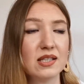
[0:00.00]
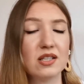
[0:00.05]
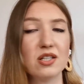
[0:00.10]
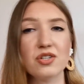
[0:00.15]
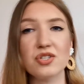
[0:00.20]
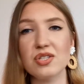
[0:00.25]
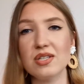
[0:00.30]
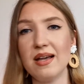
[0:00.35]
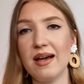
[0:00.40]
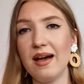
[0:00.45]
It
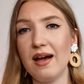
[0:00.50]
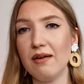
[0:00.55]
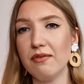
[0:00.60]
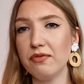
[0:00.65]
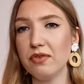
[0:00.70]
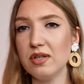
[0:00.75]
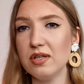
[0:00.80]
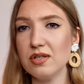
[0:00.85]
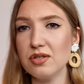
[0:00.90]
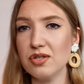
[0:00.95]
doesn't
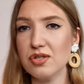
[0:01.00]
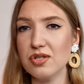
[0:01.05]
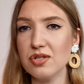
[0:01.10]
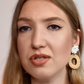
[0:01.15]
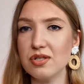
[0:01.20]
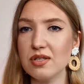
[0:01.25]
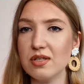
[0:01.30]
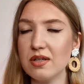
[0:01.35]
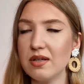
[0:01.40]
have this